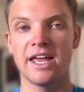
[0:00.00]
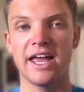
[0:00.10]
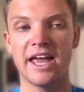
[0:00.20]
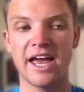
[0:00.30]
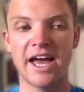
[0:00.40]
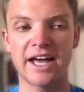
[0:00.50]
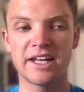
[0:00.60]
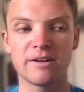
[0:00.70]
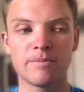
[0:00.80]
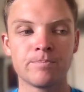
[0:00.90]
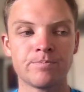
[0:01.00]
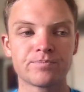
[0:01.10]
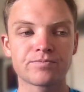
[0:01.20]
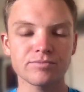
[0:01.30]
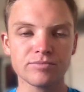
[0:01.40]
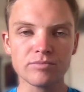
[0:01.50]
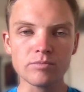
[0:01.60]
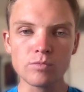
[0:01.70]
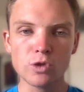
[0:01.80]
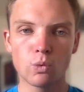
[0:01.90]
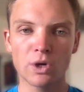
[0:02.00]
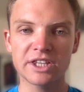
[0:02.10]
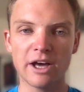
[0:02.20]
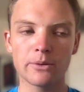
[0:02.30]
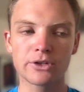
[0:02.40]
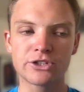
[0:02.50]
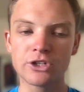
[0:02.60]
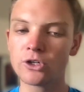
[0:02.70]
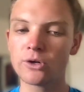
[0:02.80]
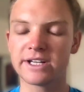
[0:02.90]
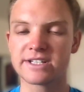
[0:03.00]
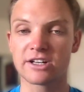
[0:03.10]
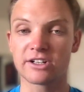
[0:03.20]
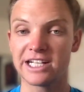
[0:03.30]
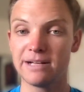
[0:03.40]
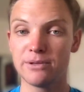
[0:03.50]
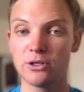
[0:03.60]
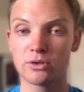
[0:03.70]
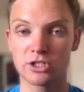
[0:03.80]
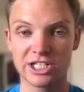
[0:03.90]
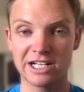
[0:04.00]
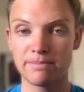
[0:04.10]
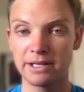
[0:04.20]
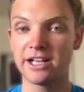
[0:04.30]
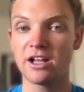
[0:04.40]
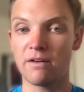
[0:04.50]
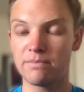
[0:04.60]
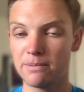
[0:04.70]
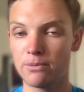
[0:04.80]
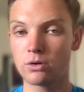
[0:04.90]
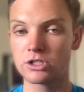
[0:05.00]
And what that will do is it'll keep picking off people,